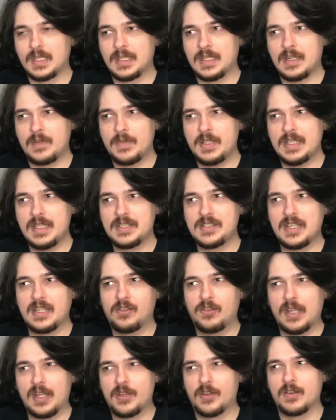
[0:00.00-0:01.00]
I mean, they say
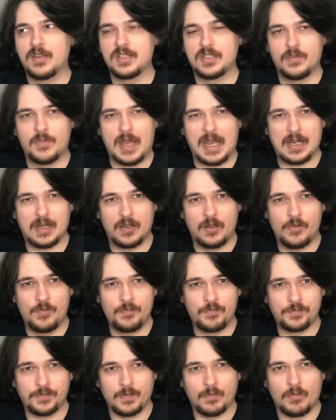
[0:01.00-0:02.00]
leather and tobacco
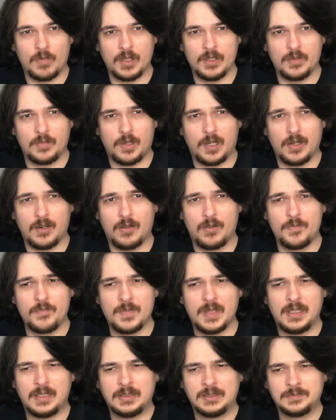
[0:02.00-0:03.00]
on the bottle.
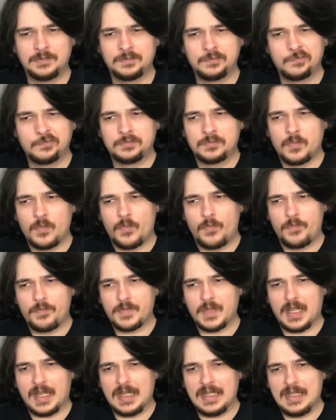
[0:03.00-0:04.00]

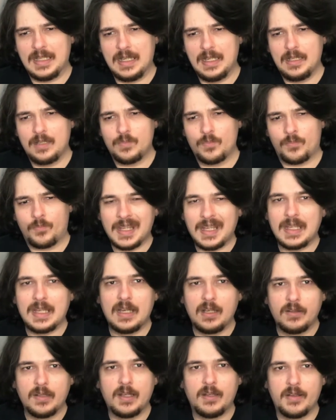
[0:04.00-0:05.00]
I get
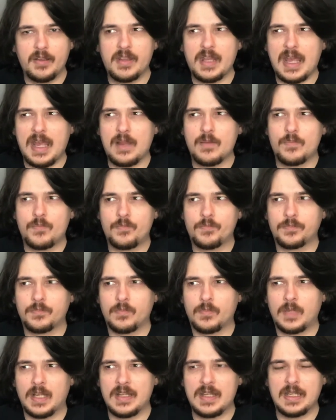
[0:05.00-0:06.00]
a little of that.
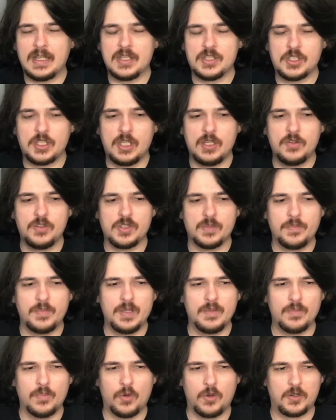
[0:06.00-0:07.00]
I think it skews a
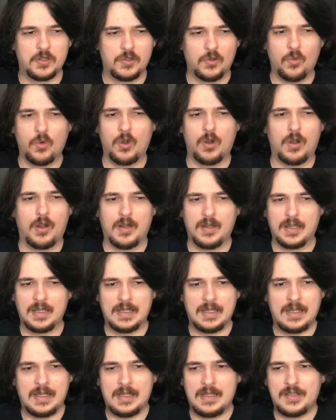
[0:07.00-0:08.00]
bit more toward
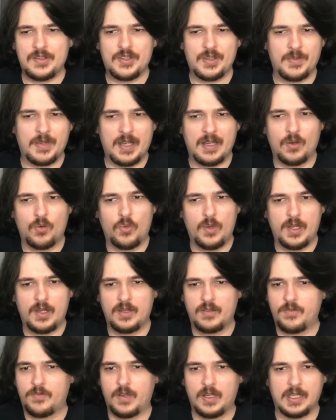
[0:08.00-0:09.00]
some kind of
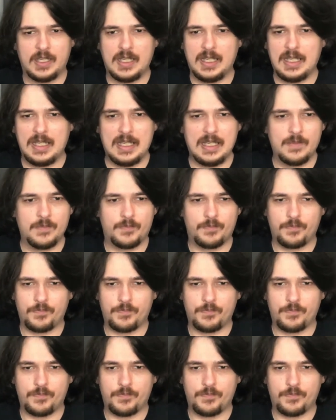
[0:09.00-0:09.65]
weird, funky,